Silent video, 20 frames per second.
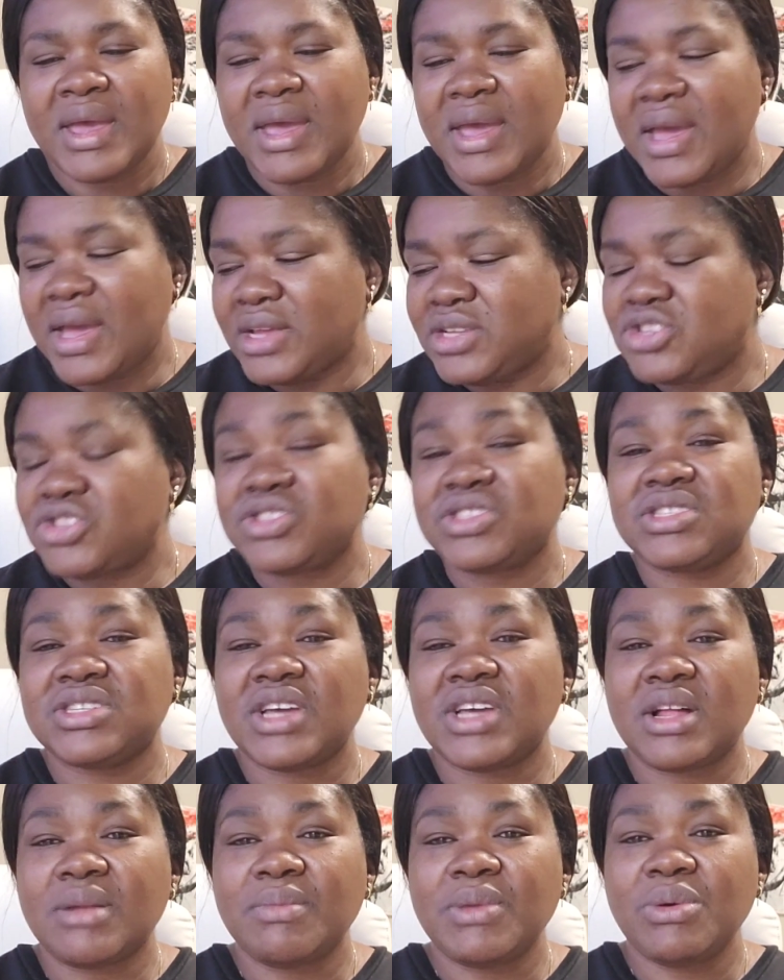And just
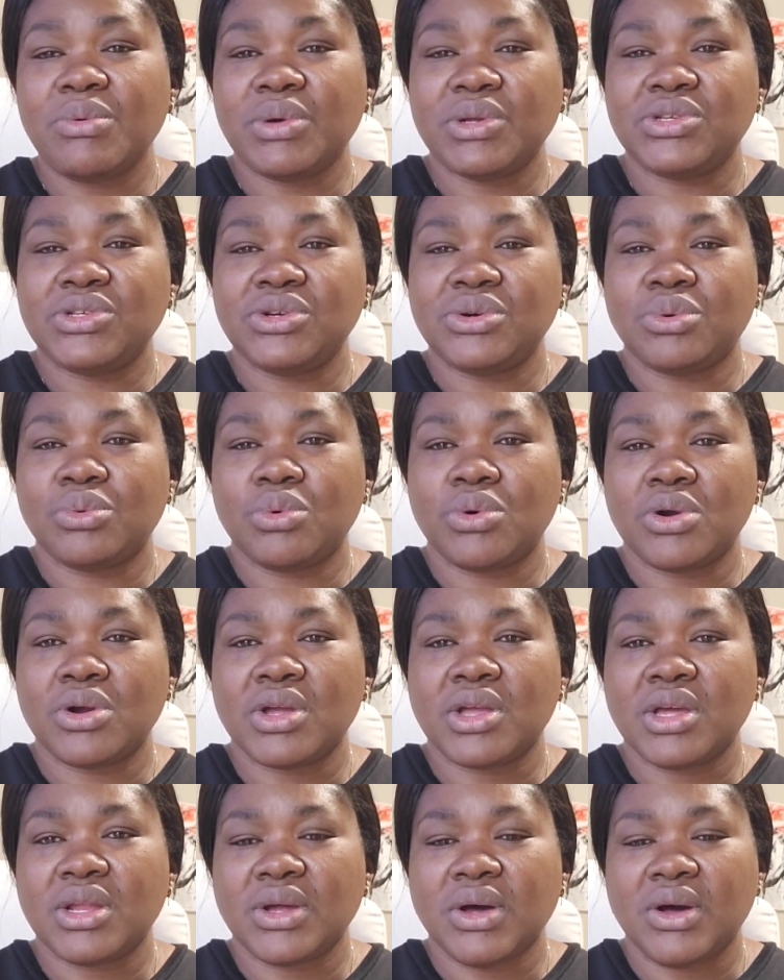tell me what you're
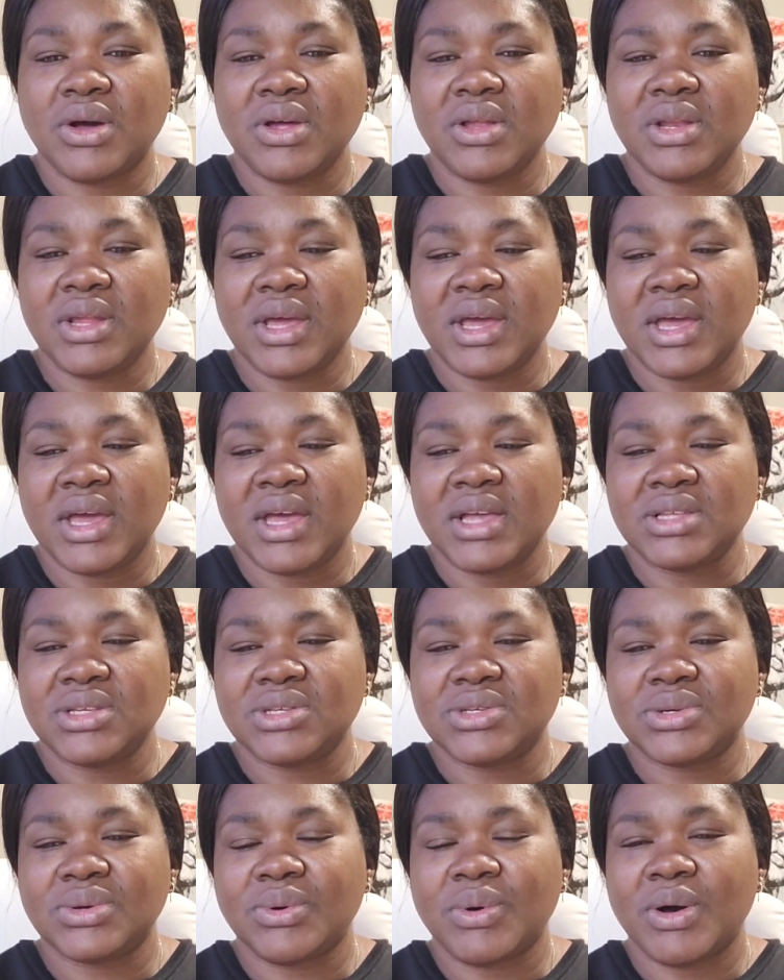working on and
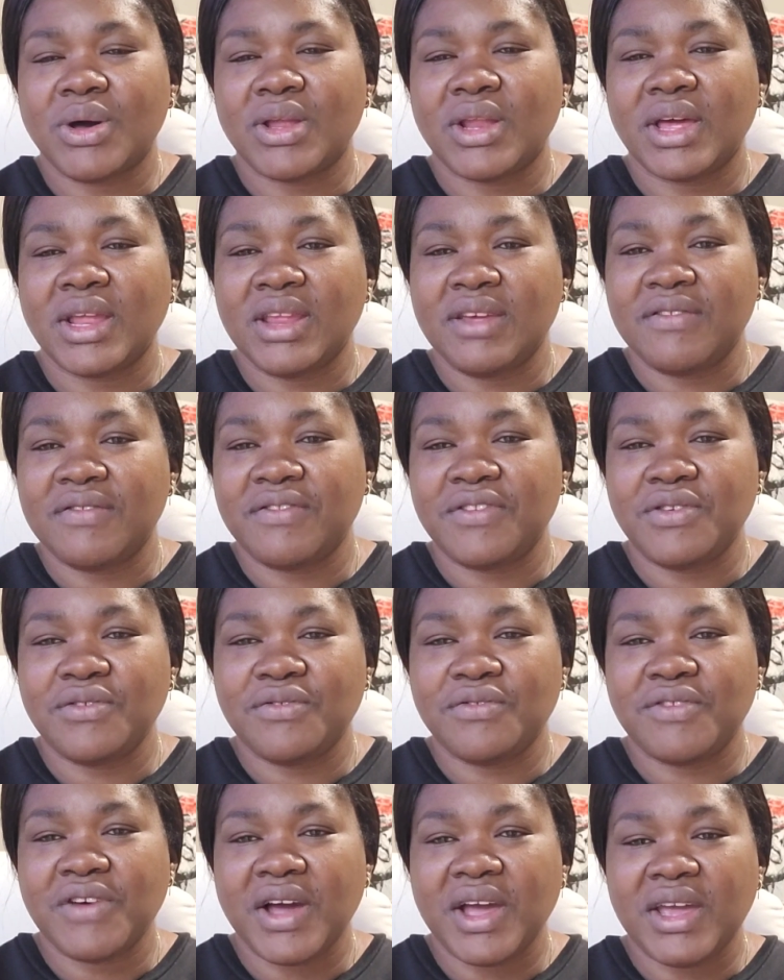so on. And if you
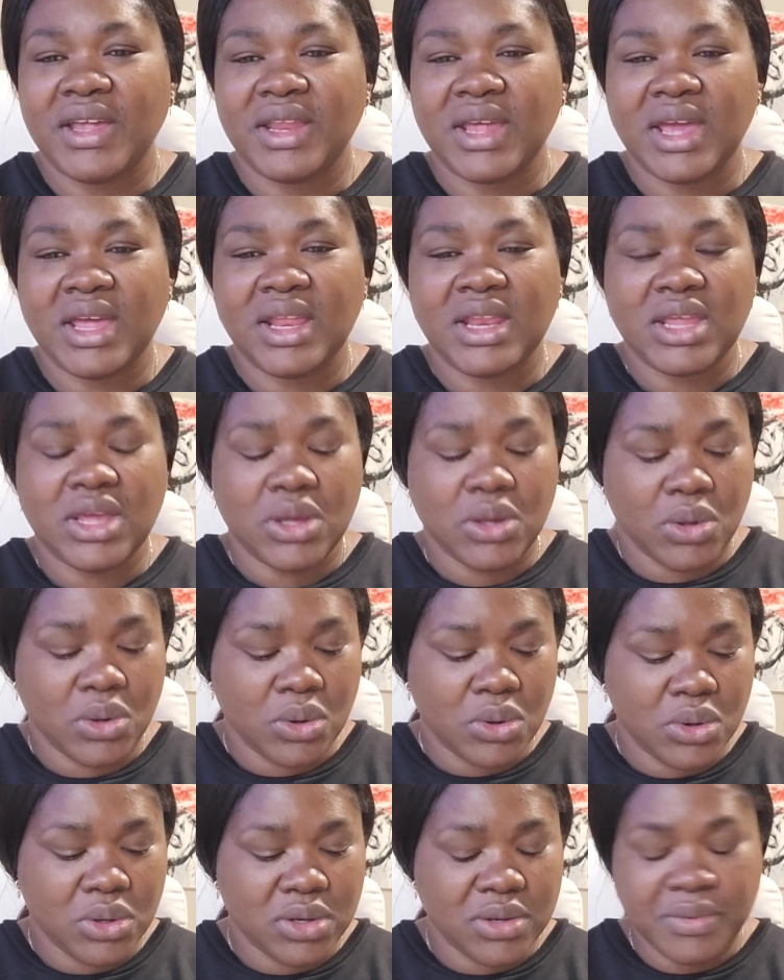find any
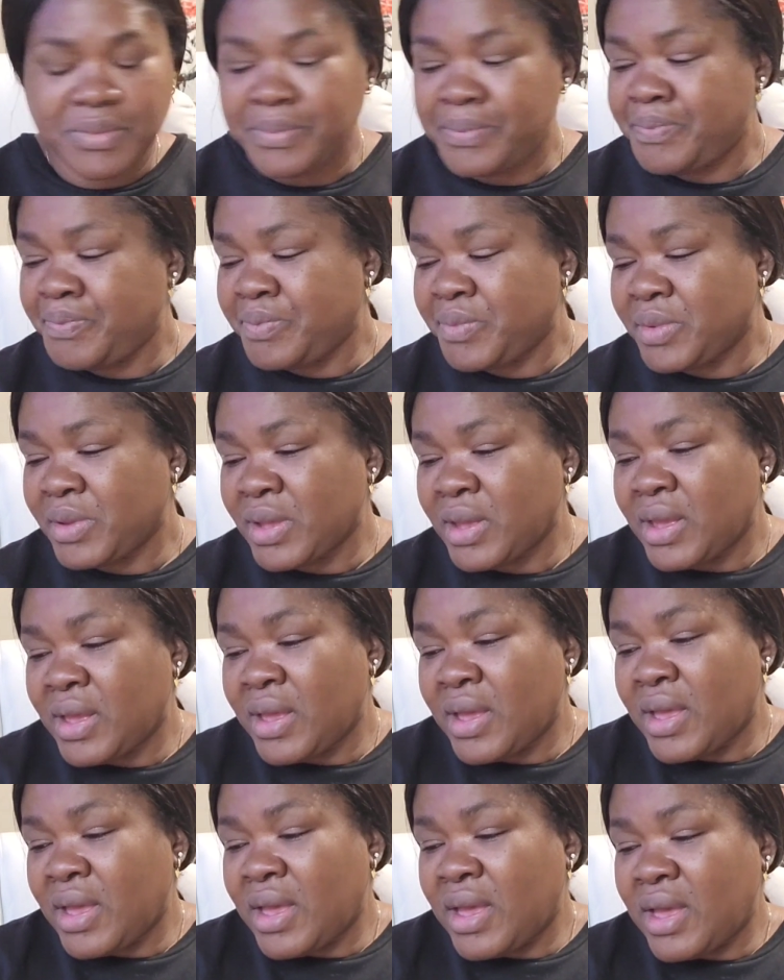good,
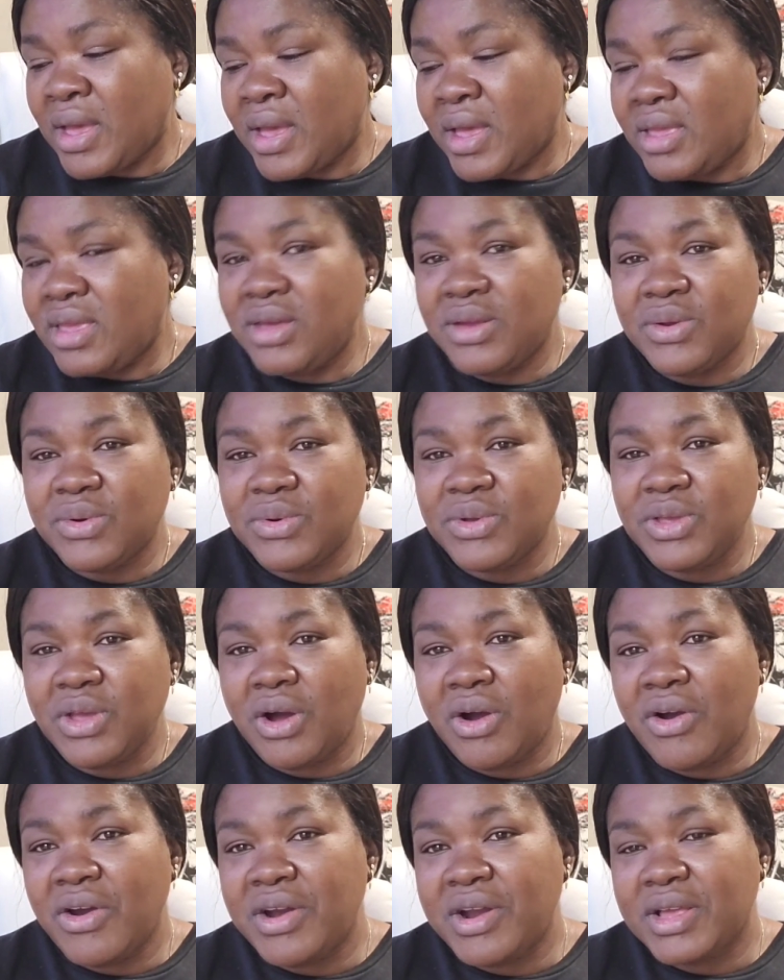you know,
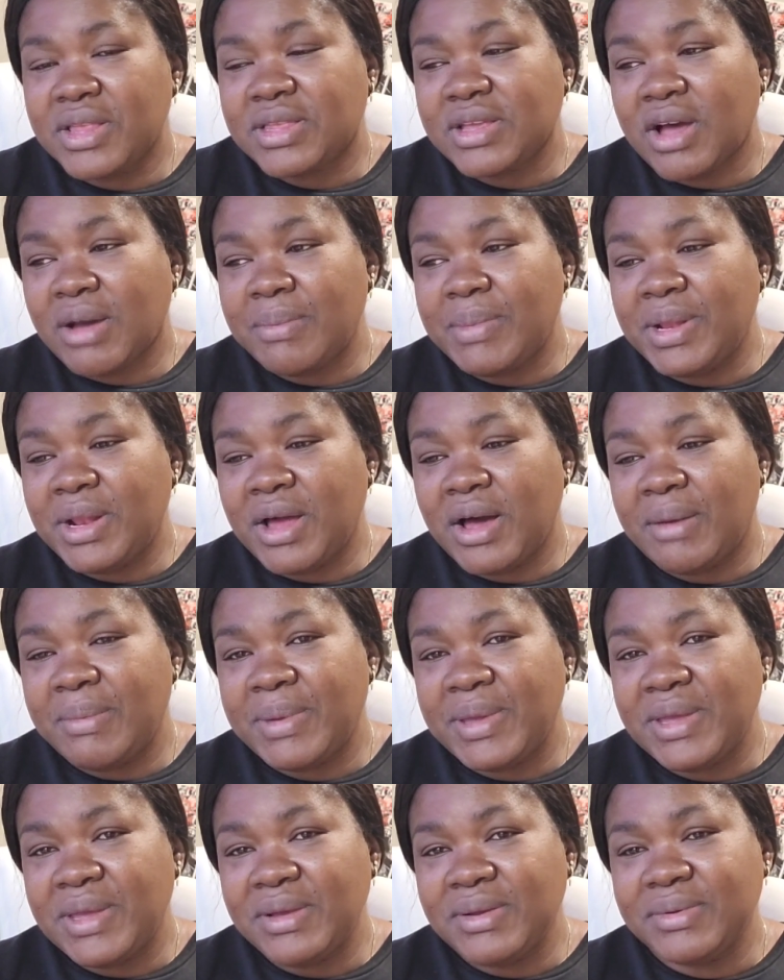yarn at Hobby
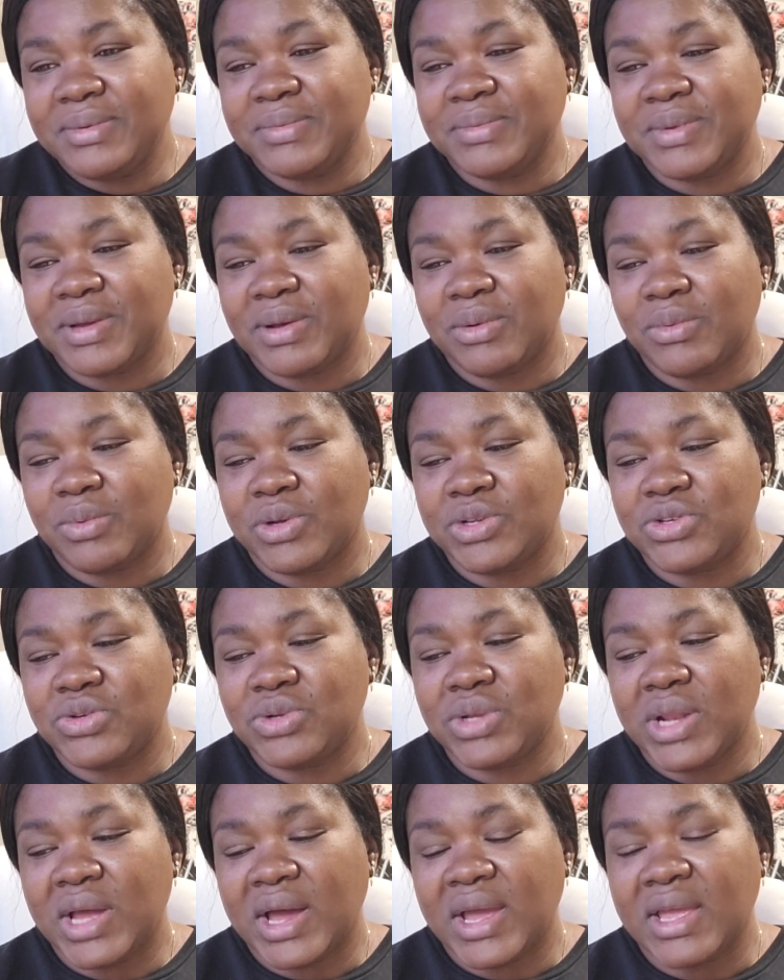Lobby, and what you
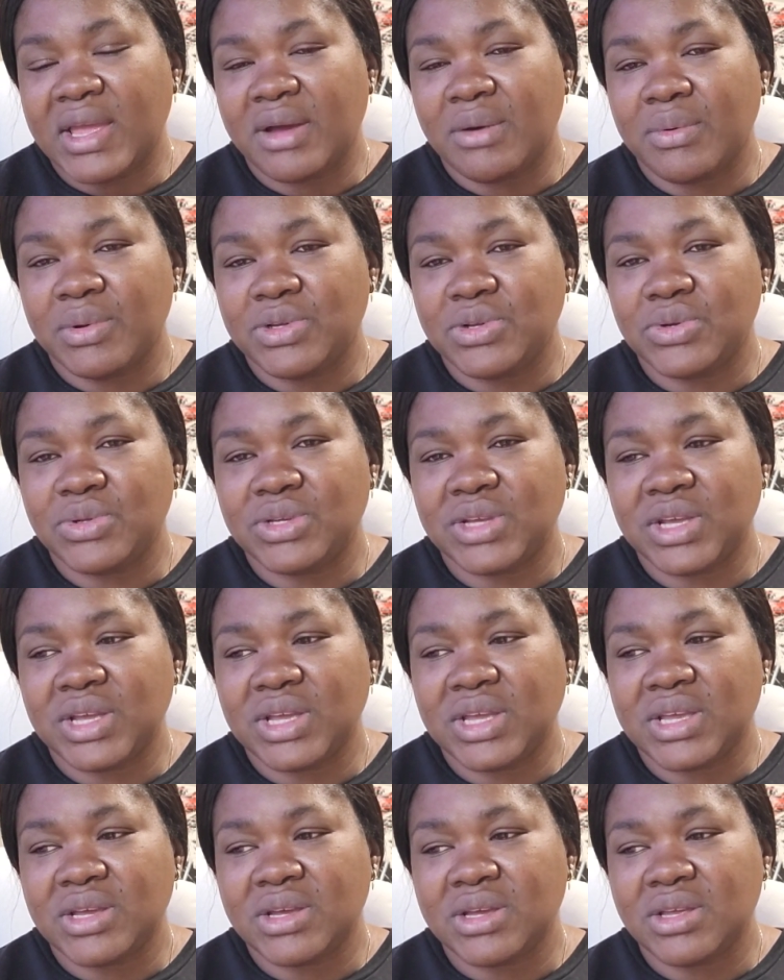like and what you
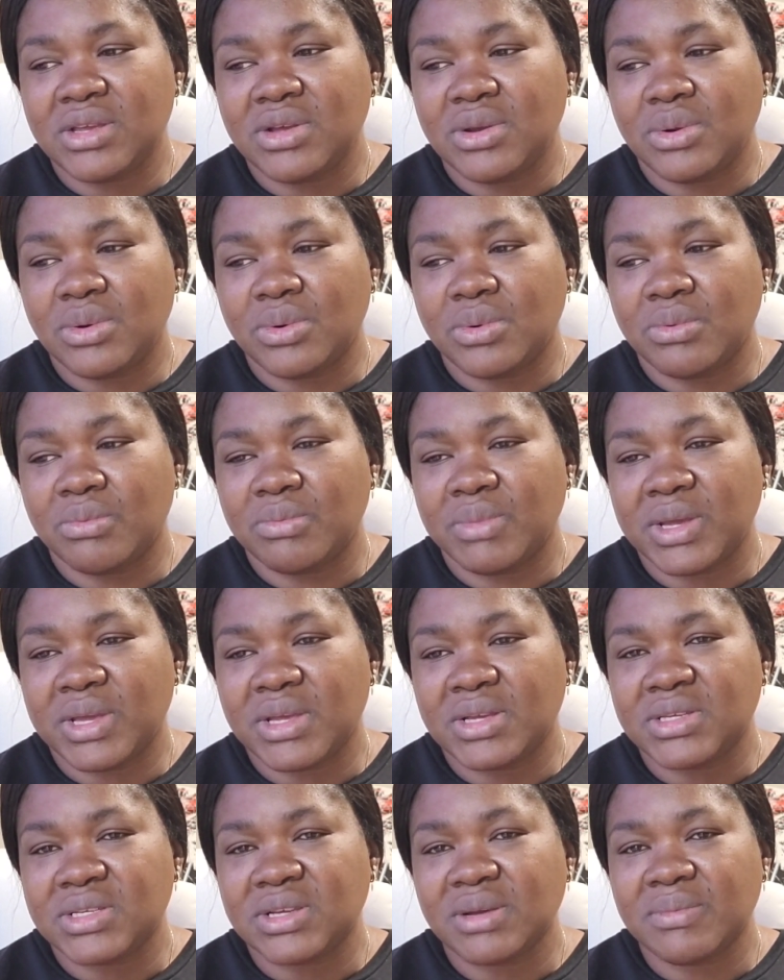think, you know,
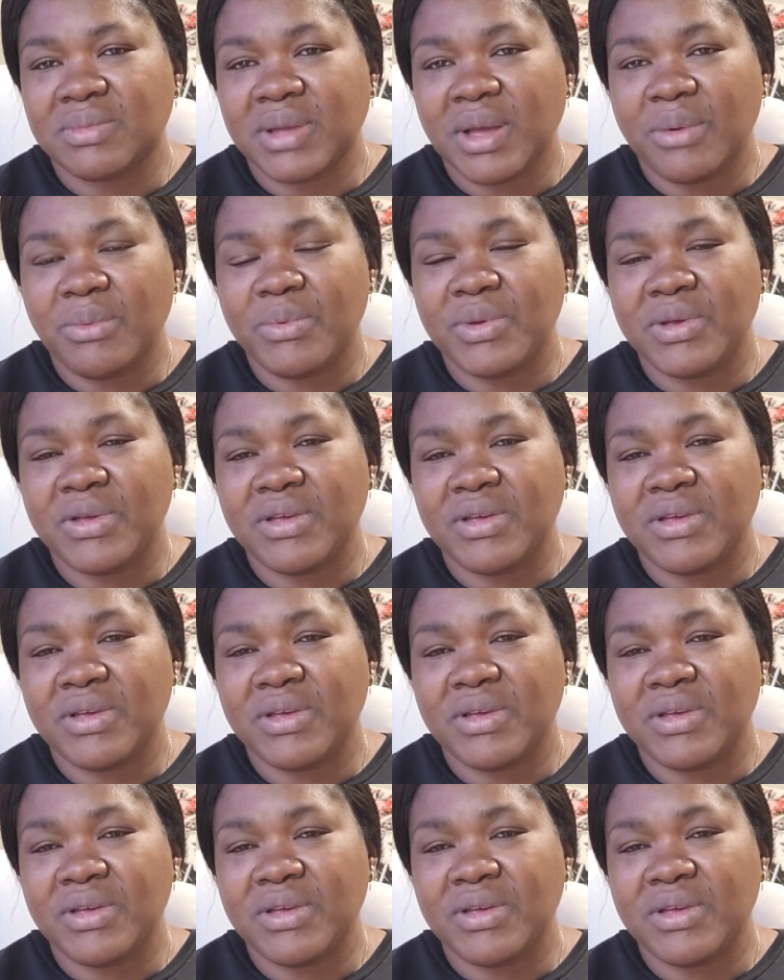because sometimes